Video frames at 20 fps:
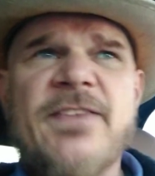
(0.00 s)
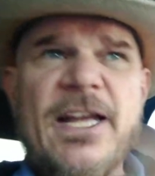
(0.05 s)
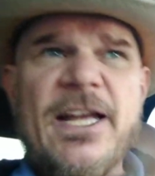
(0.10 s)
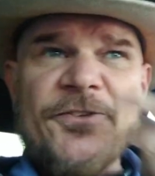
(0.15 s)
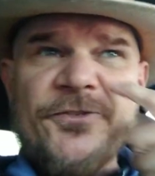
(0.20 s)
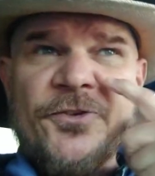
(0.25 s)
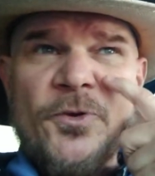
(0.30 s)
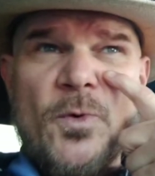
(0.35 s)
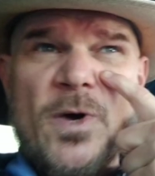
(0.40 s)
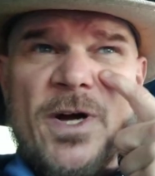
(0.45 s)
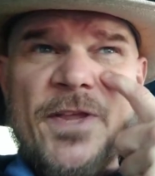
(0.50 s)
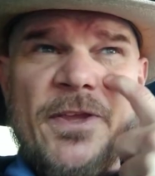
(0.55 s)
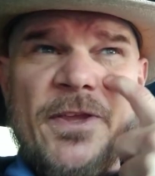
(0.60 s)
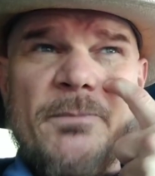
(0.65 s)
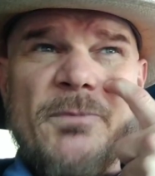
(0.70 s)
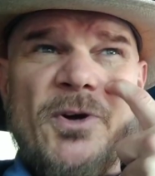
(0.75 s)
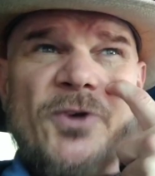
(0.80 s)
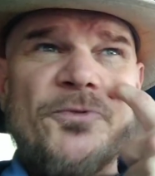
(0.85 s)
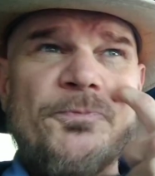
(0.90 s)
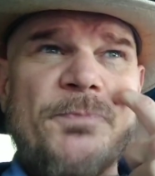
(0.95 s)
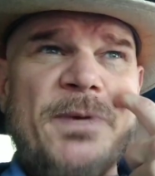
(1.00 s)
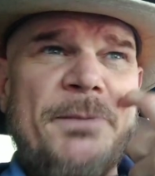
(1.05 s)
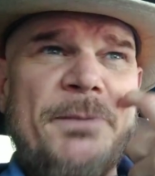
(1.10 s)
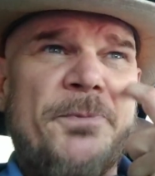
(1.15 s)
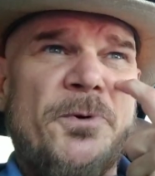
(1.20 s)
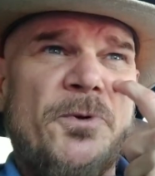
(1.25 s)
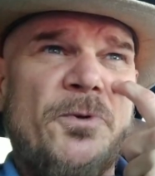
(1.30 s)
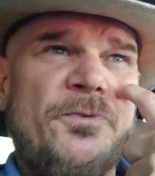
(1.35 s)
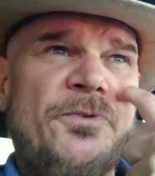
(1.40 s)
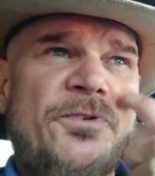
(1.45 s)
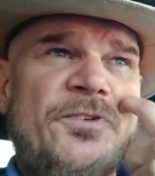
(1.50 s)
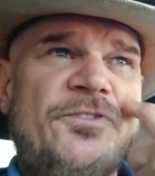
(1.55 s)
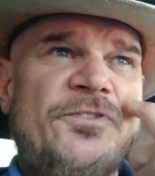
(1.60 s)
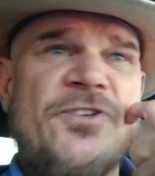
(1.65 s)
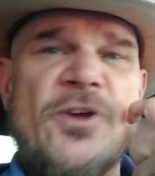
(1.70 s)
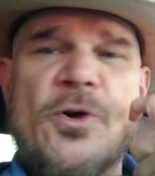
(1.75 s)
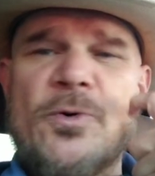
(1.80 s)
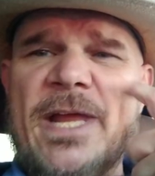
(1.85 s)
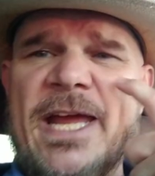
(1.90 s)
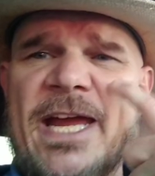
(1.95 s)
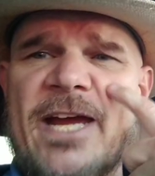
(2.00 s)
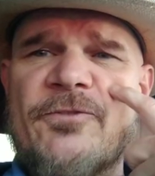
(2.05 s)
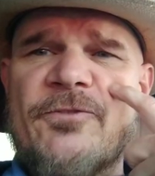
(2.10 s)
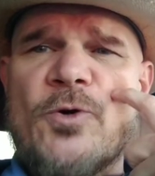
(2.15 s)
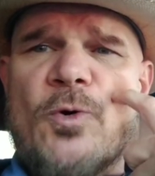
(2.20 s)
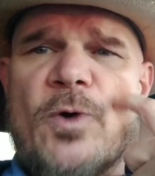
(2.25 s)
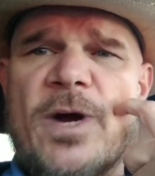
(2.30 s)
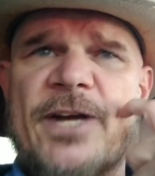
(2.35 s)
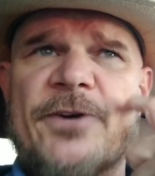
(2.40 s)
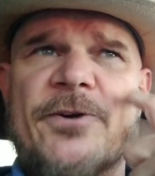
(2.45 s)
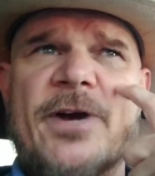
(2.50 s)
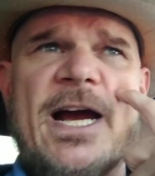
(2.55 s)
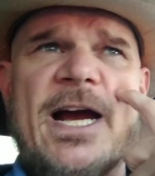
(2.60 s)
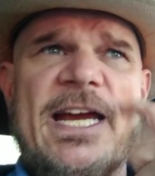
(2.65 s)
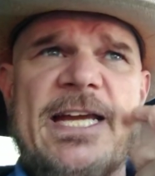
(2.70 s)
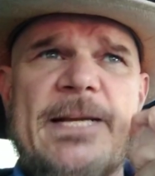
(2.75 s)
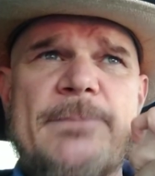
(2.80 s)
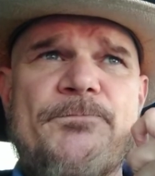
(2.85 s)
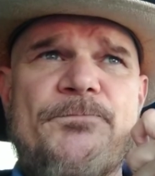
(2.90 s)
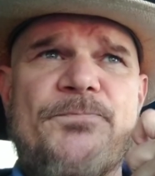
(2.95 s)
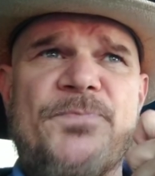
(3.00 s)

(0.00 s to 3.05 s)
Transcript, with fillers: That's the one that most people don't have quite right.